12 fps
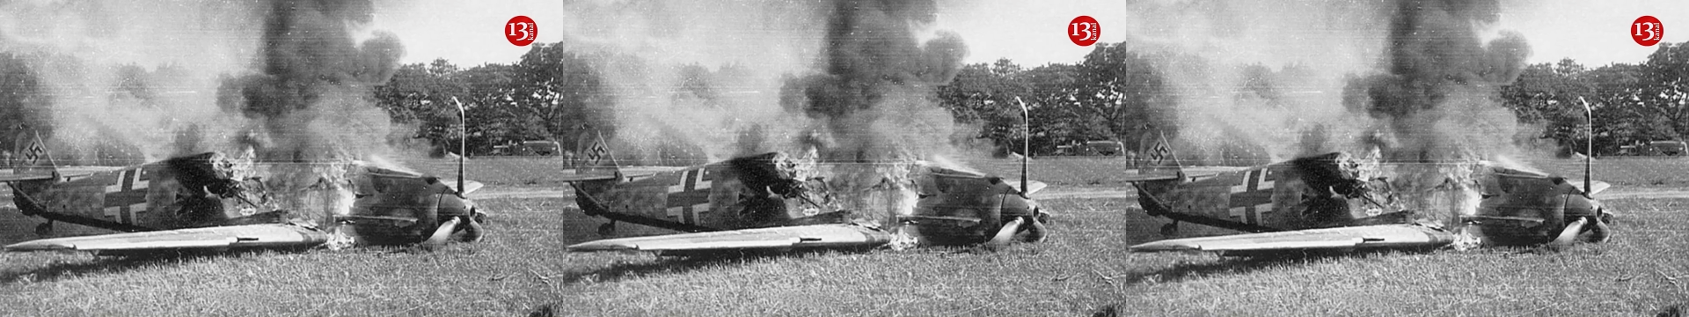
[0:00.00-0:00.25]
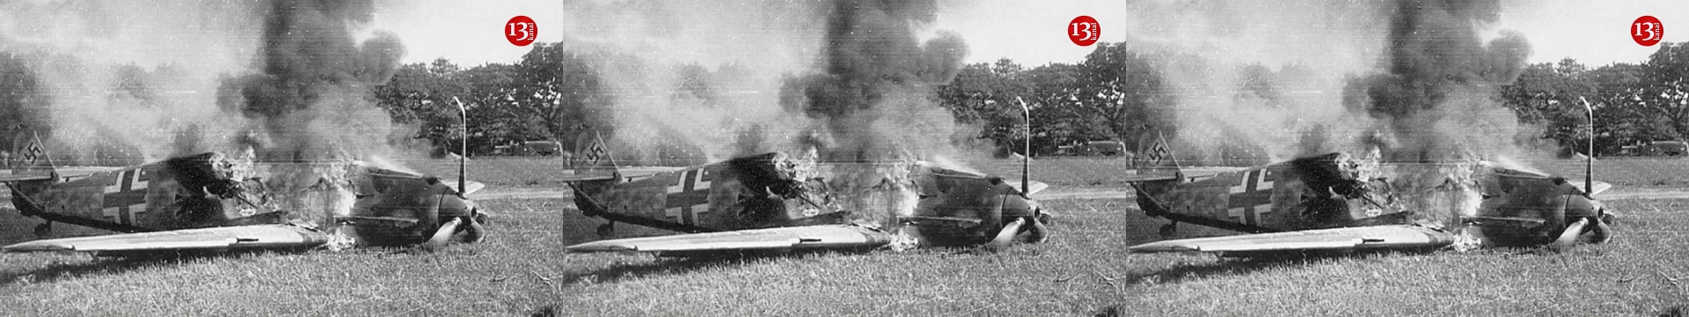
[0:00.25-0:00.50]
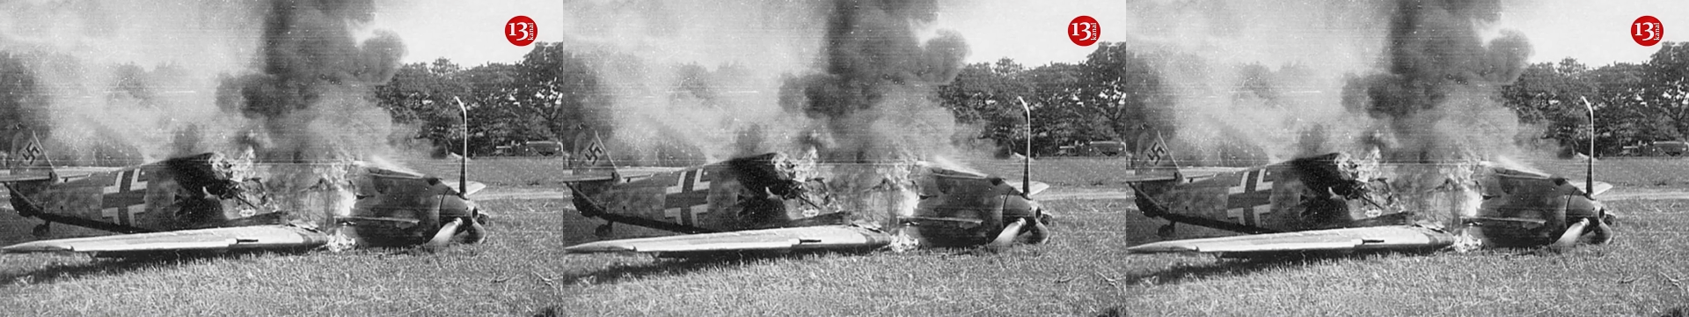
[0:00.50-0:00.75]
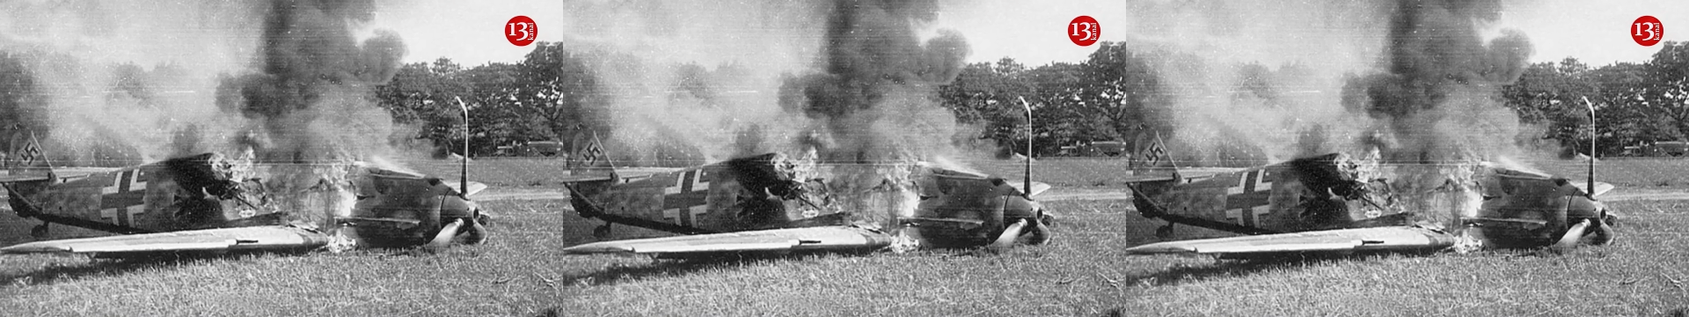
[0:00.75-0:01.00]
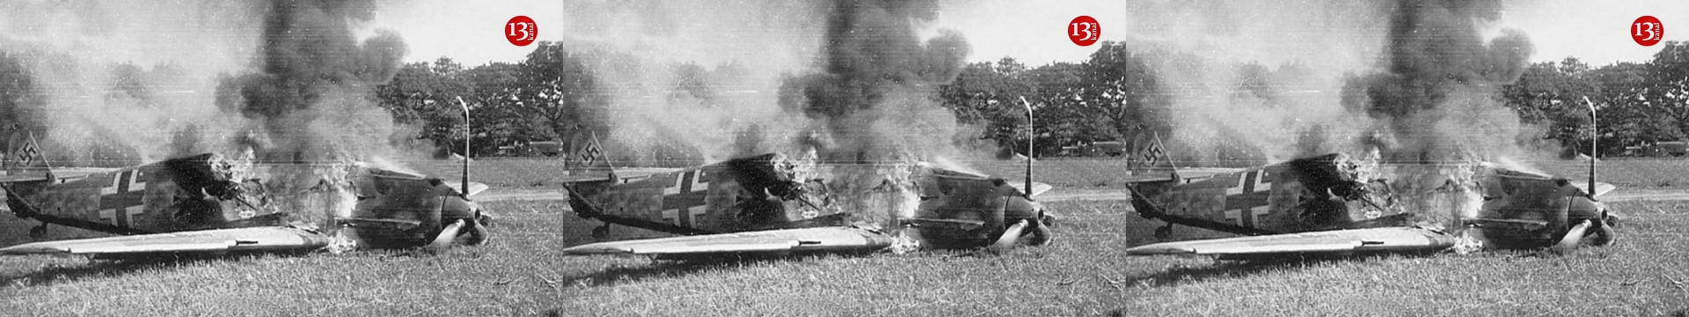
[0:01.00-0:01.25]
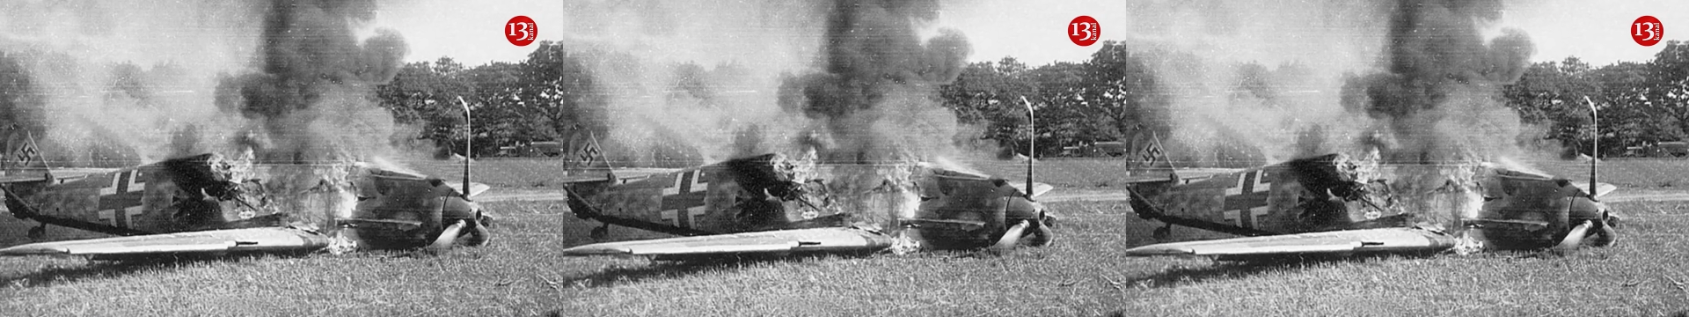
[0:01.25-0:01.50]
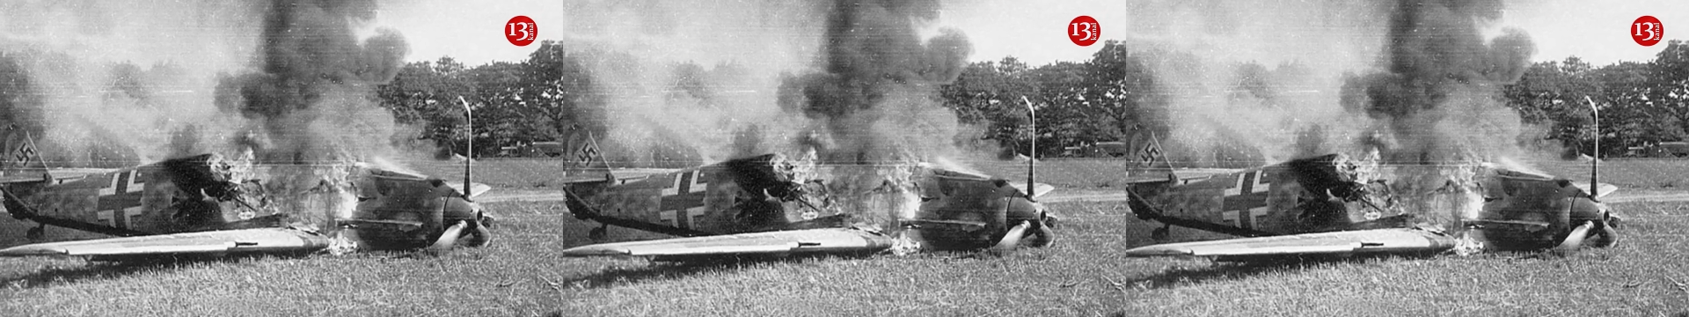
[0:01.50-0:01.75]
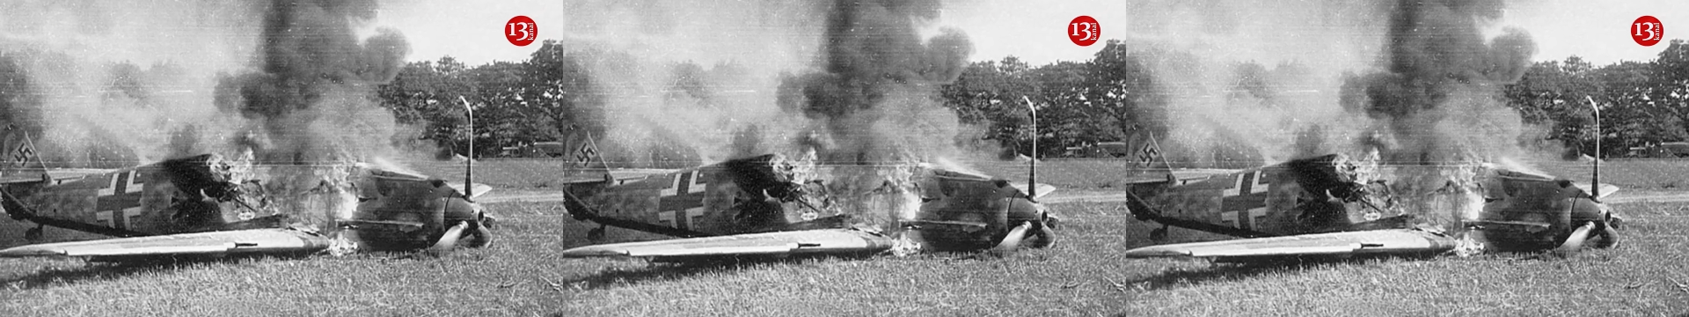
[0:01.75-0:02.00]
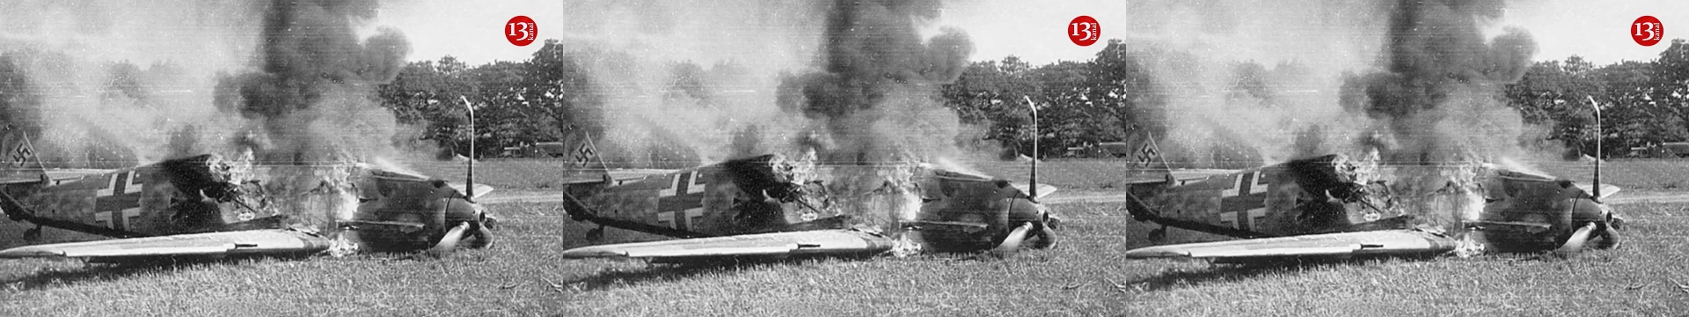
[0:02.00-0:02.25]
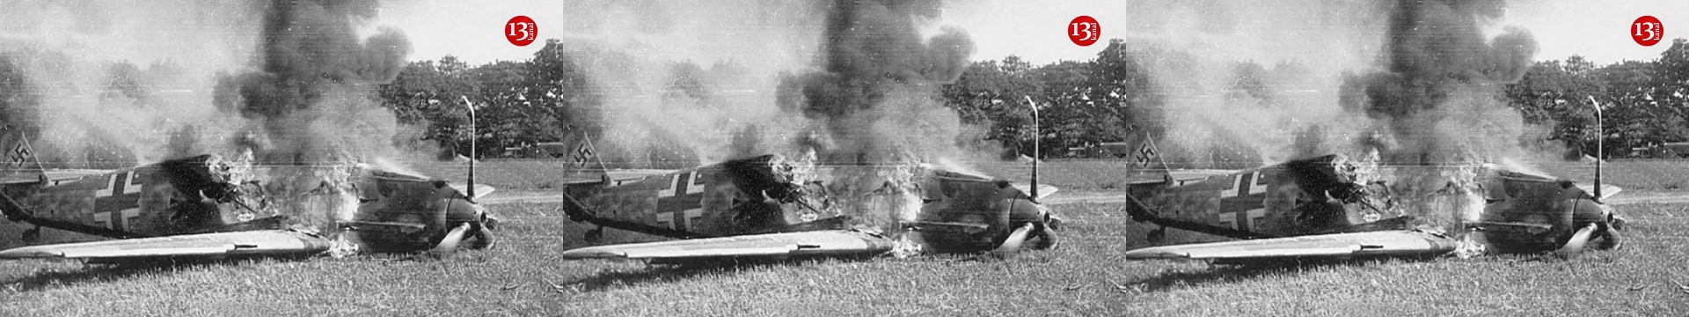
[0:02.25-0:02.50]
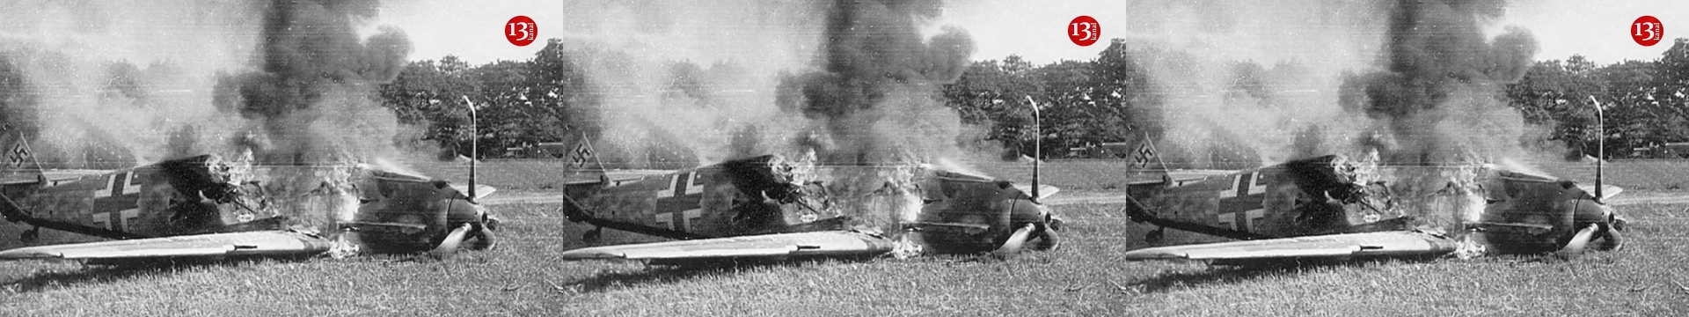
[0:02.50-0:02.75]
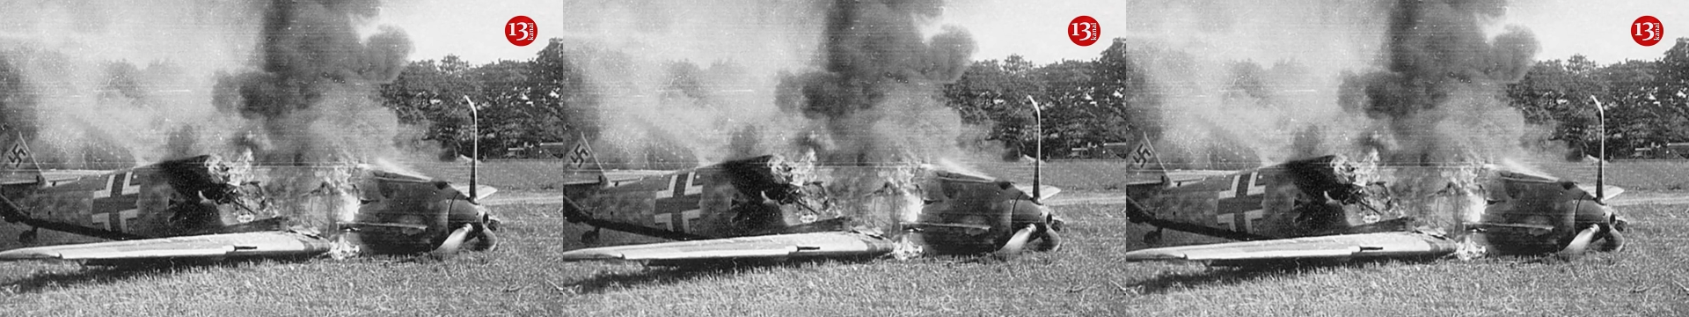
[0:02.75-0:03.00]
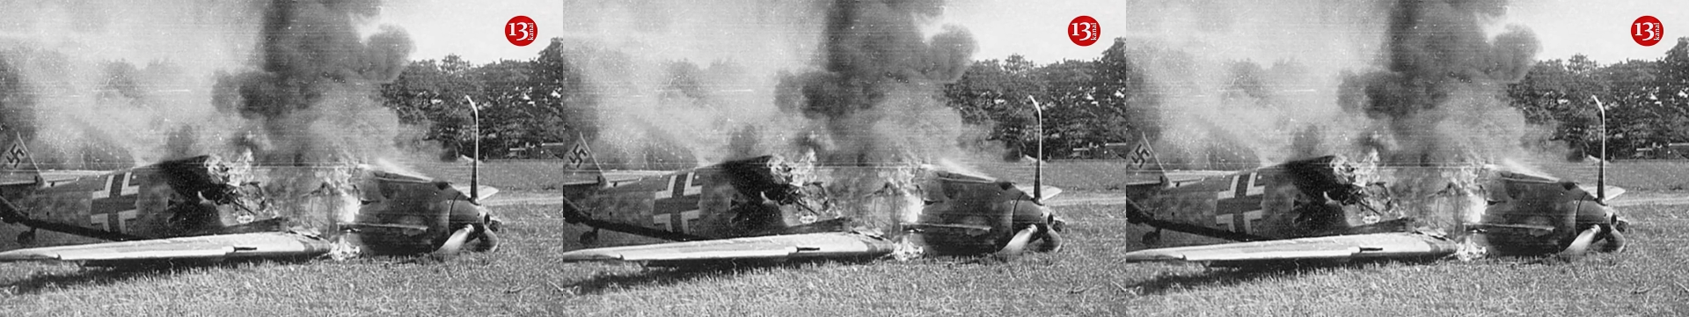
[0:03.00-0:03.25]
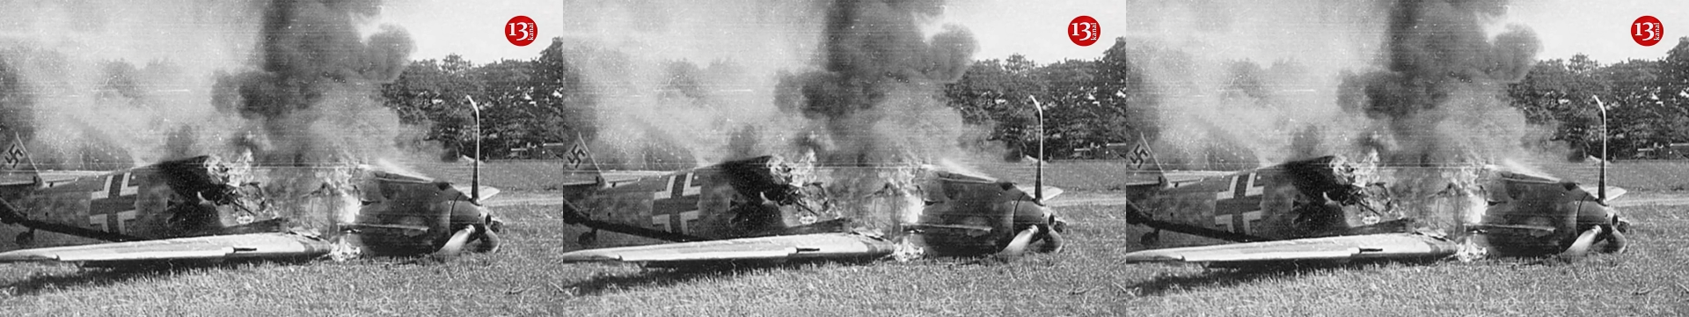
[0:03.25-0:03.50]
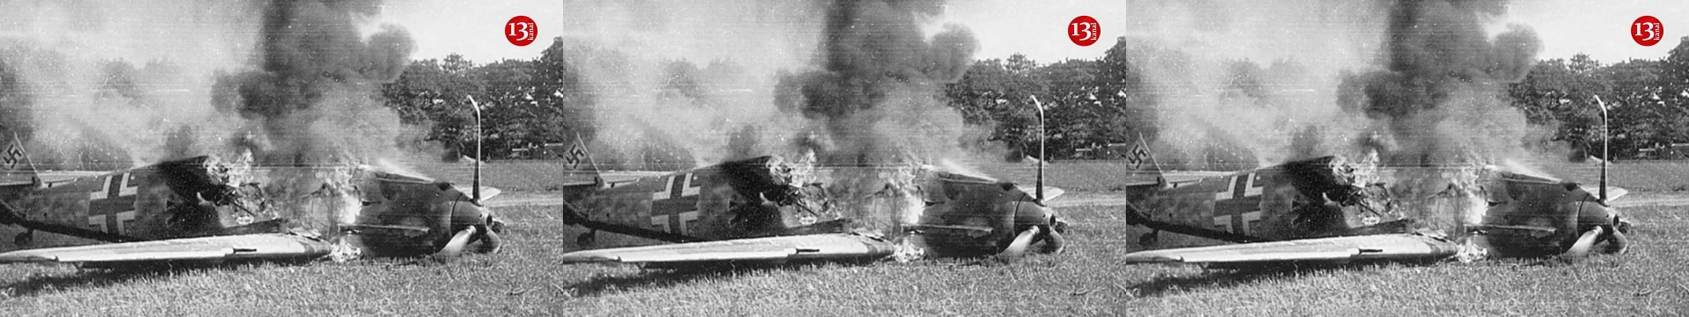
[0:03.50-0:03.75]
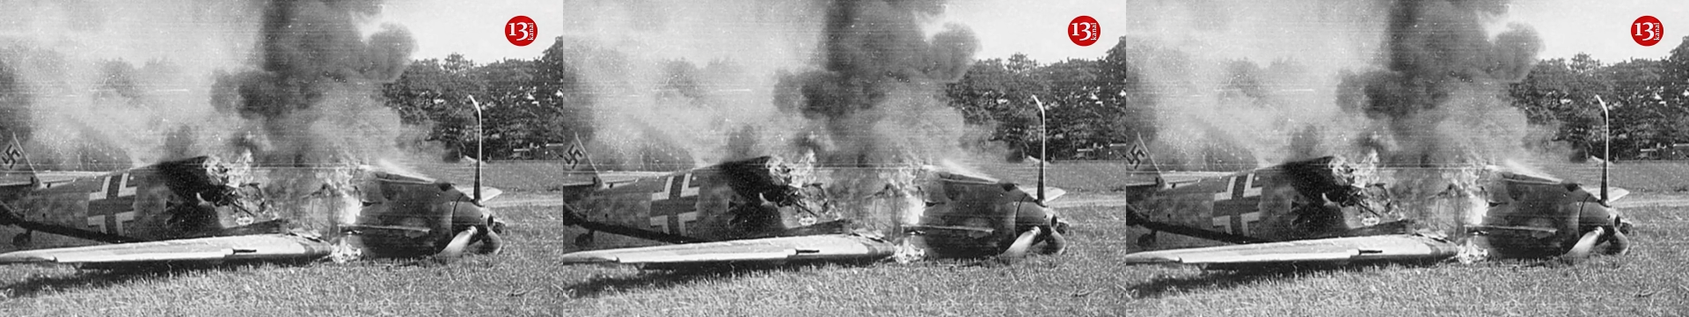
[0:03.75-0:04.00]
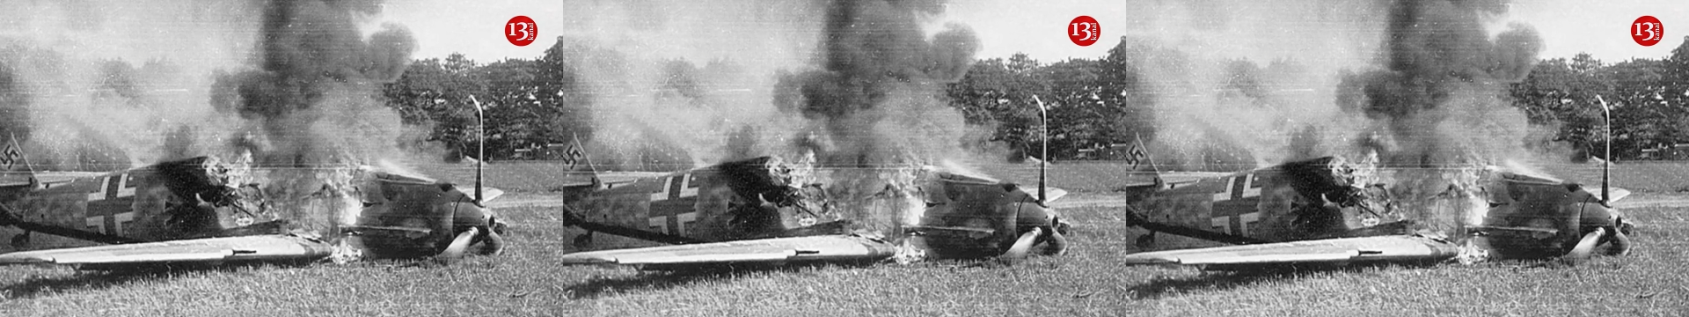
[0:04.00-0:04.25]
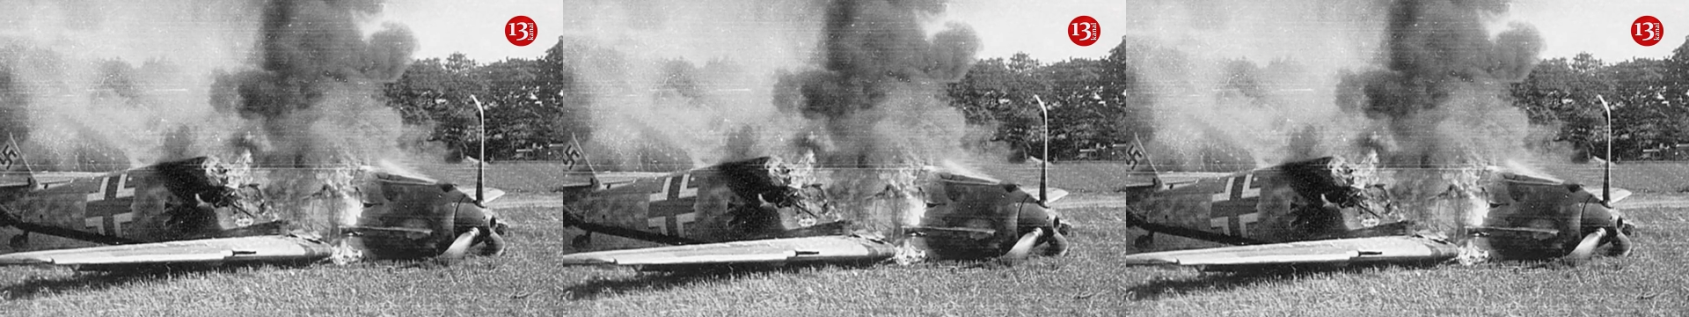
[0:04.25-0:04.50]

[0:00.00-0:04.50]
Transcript: (no speaker visible)